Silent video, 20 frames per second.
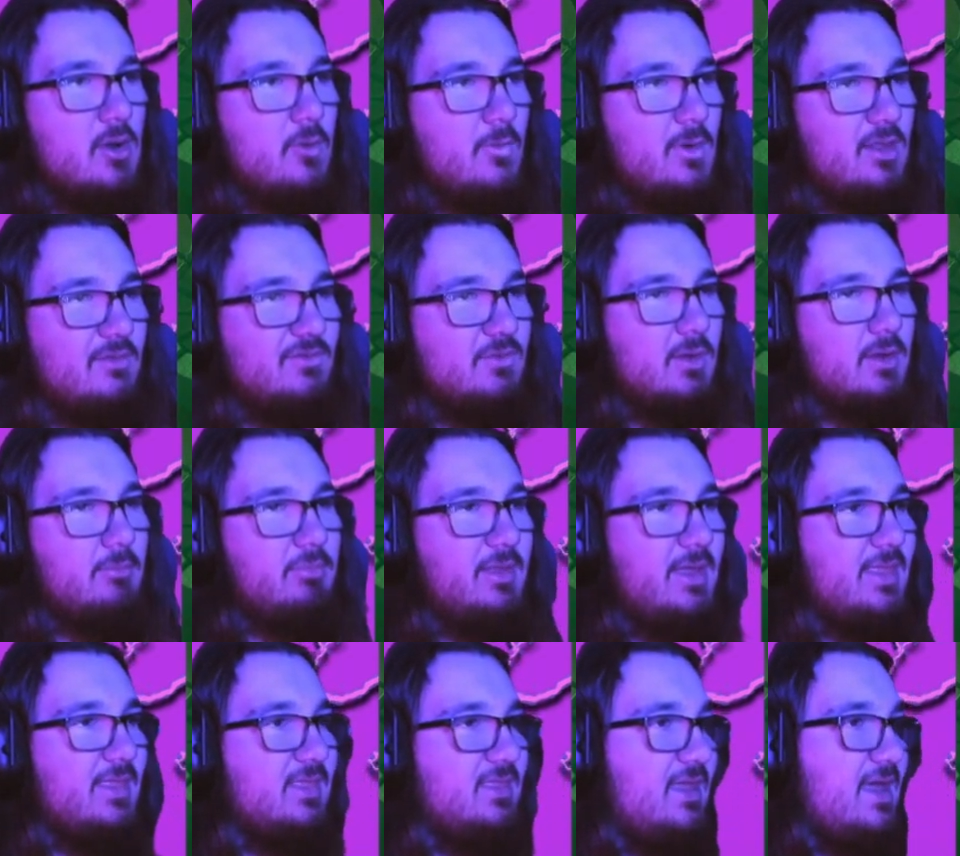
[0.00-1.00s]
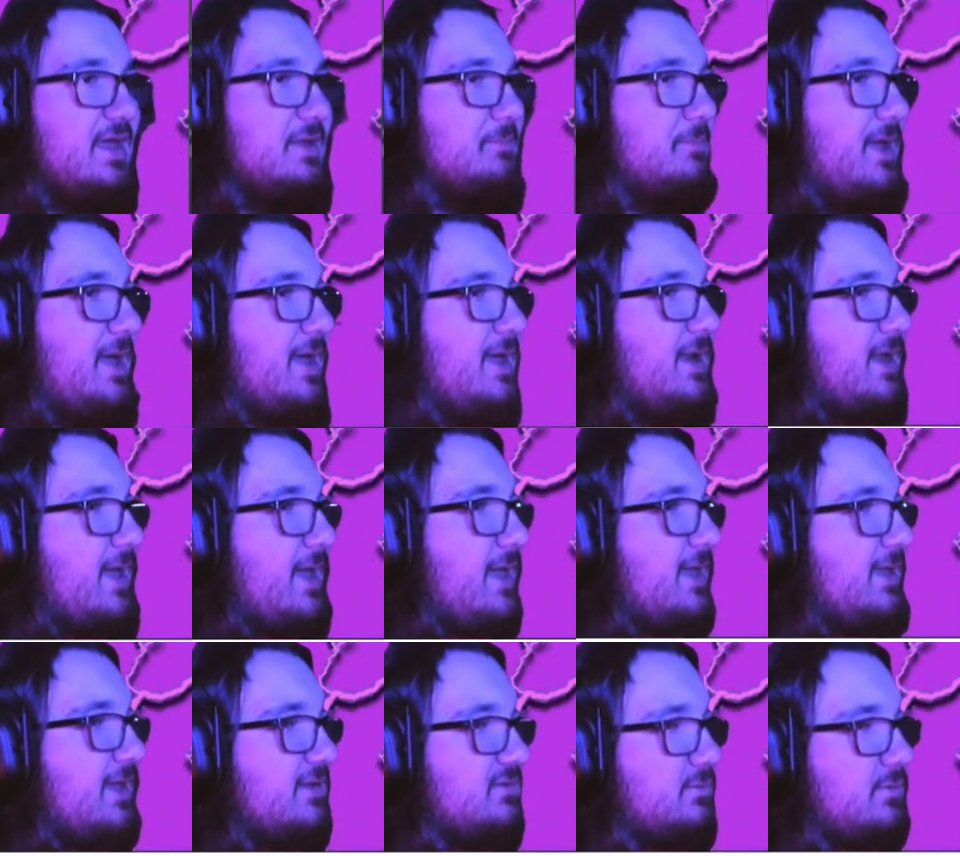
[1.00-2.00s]
Well, if you want to play that bad,
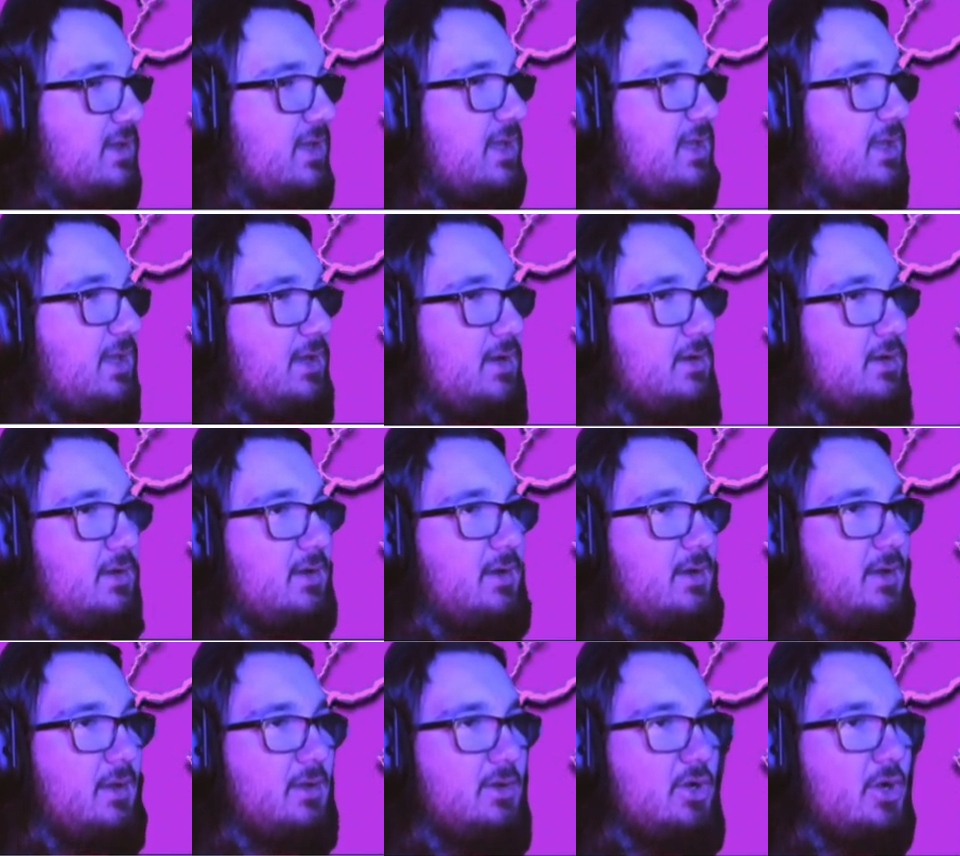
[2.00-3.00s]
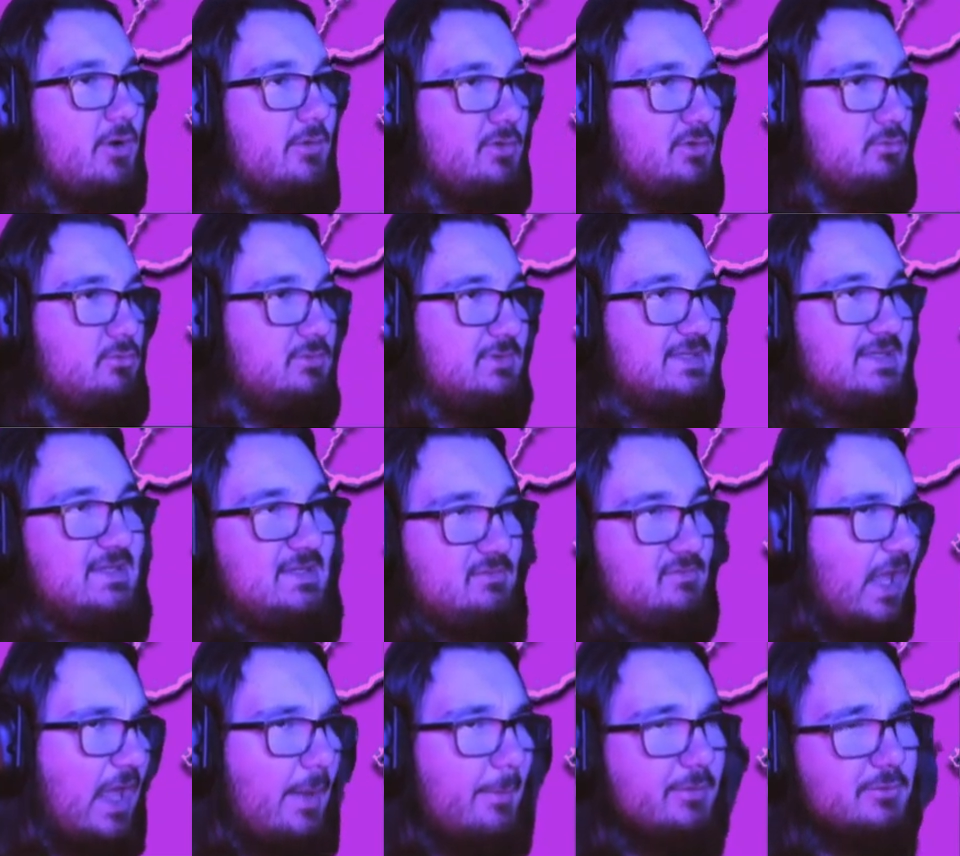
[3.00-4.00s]
I guess we can. Uh, no, you leave.
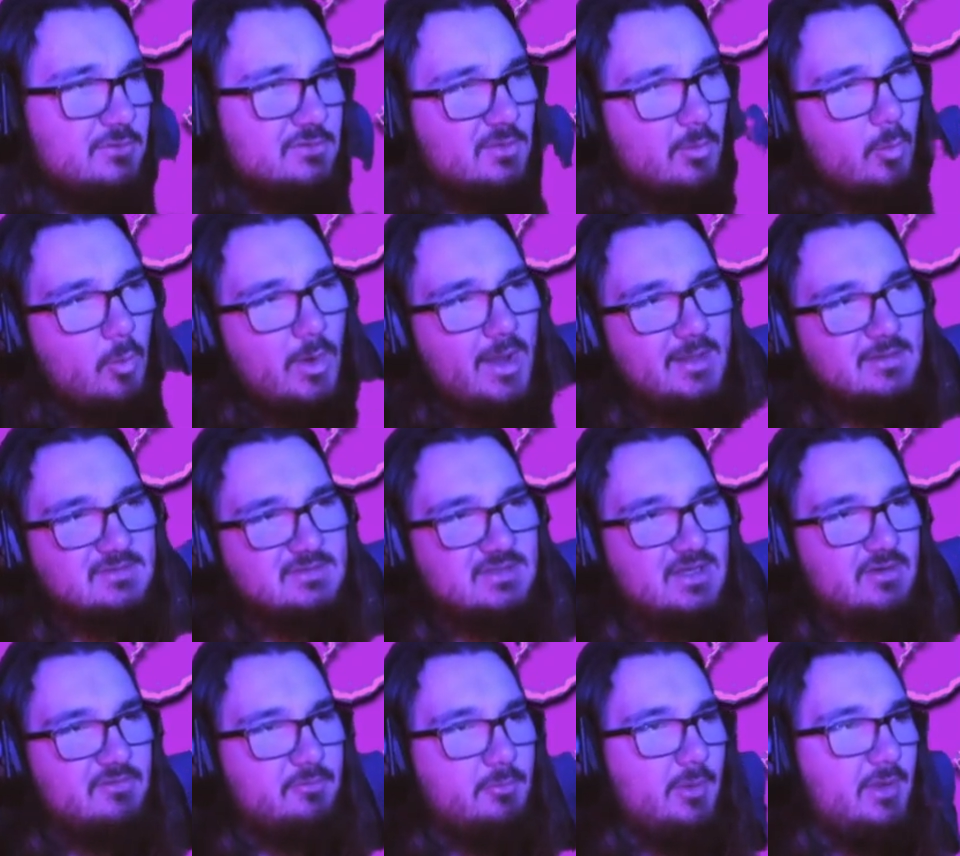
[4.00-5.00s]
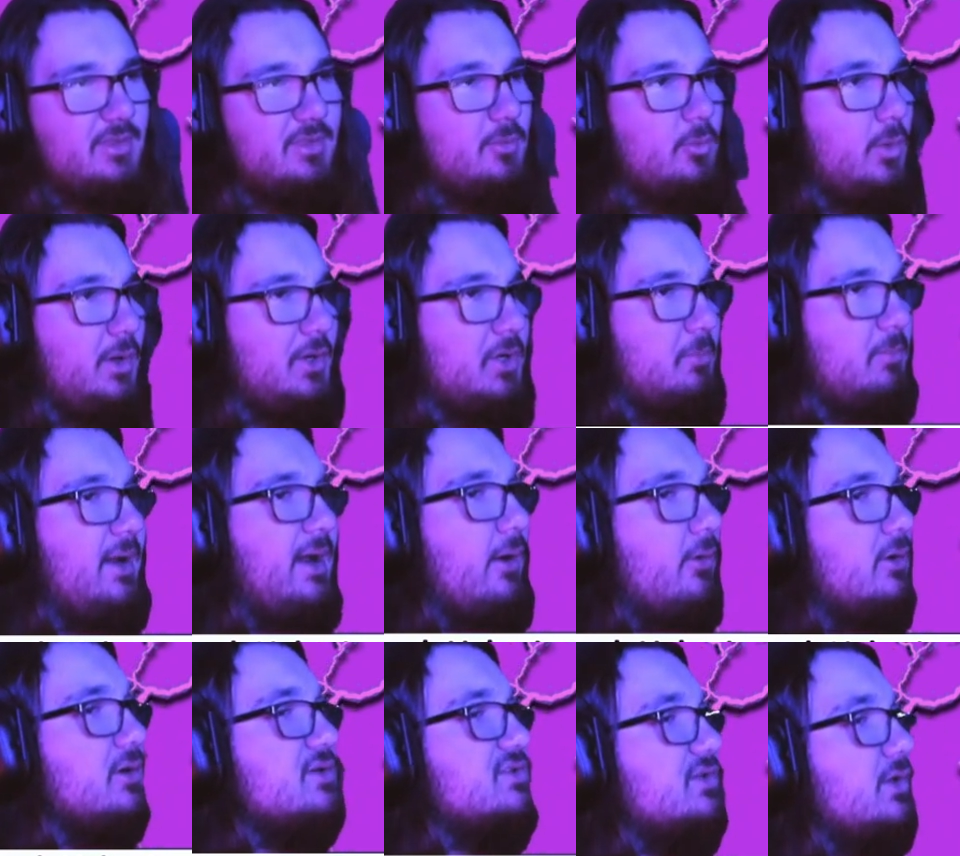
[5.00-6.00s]
I'm gonna do some wild stuff with Wonder
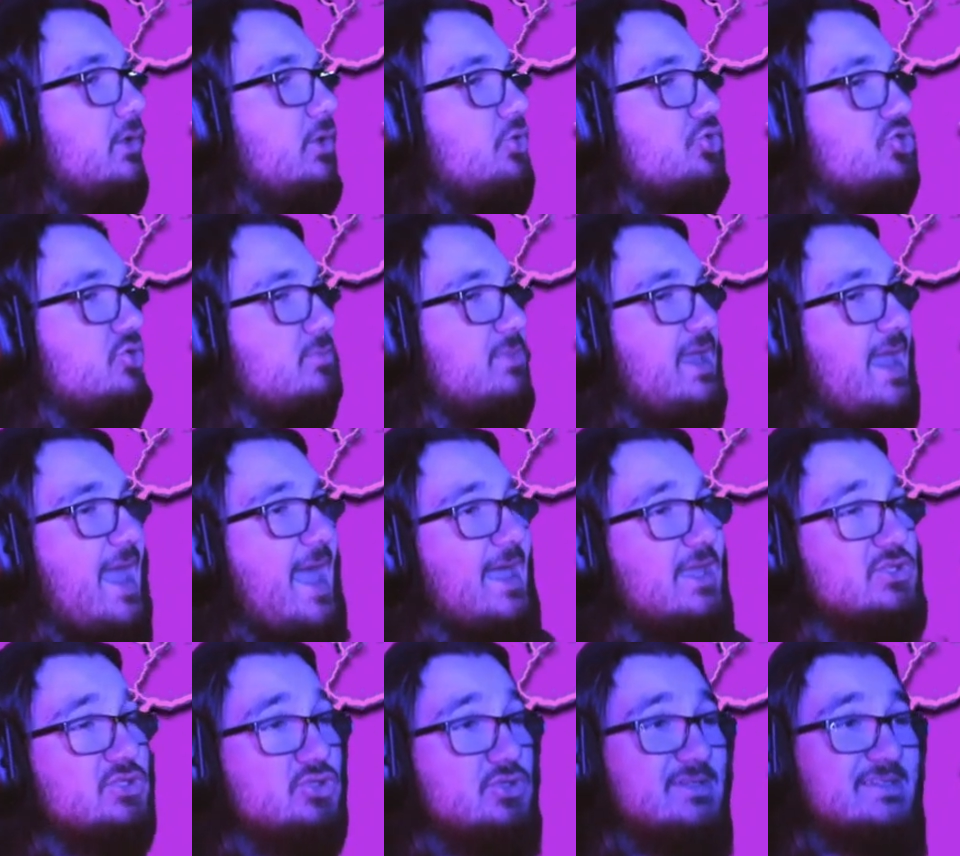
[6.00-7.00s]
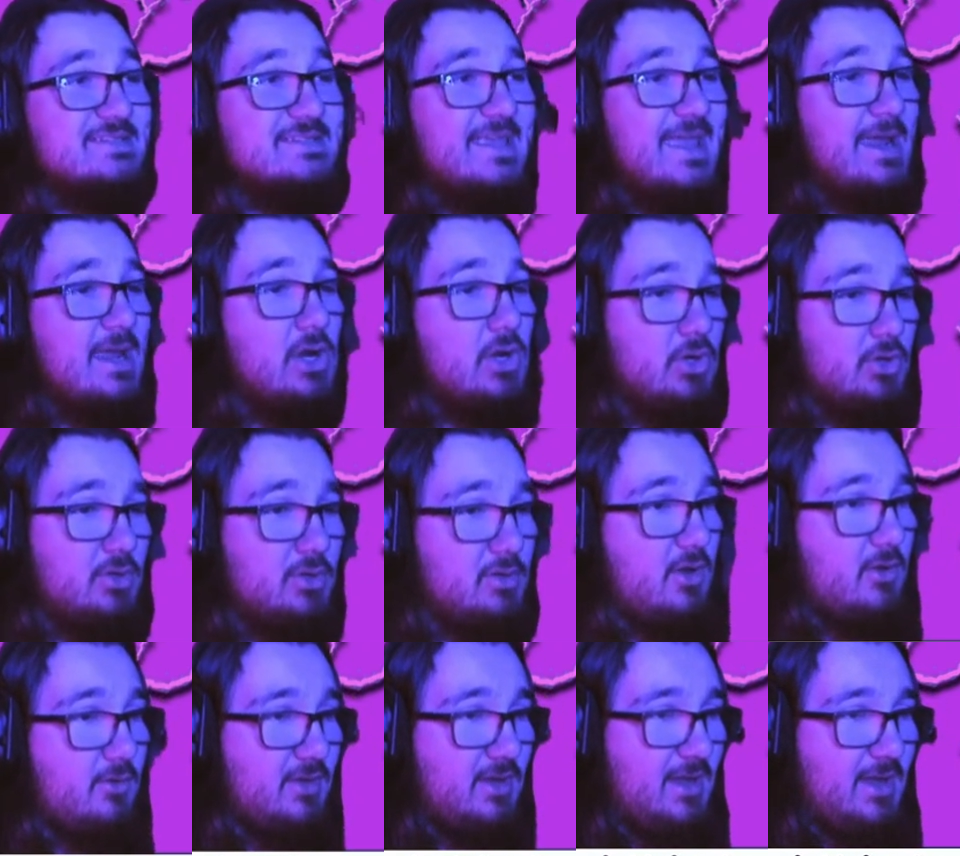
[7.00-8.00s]
Power, so you should be extra scared.
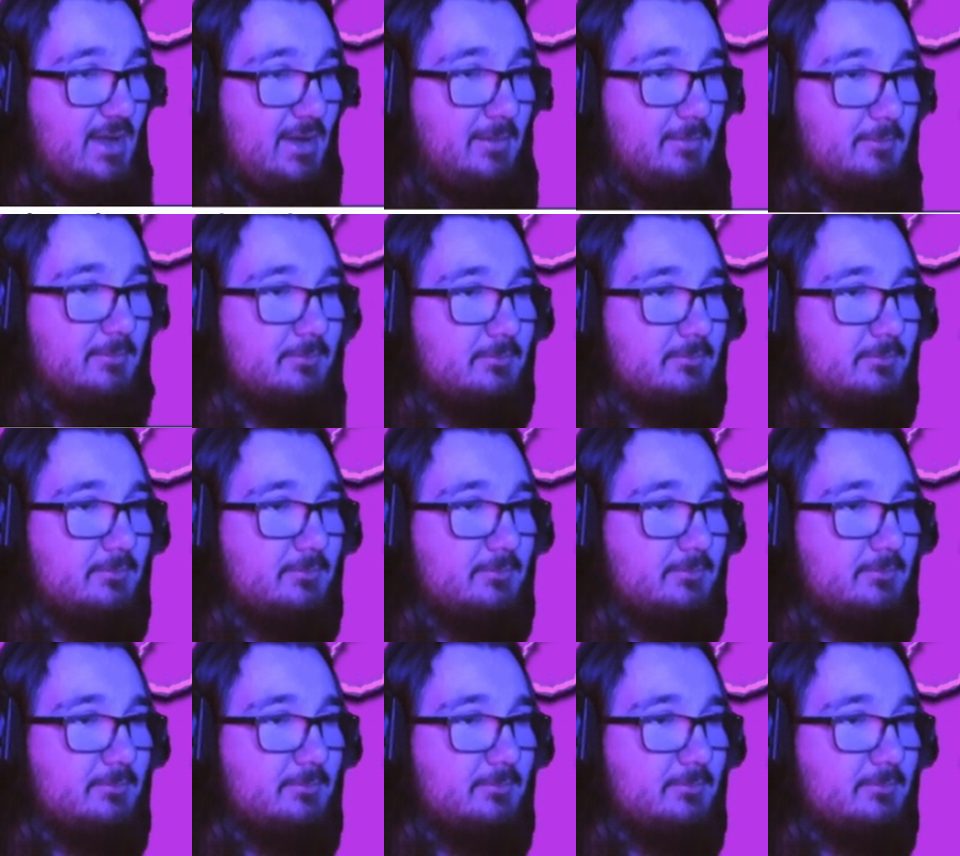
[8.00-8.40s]
Okay.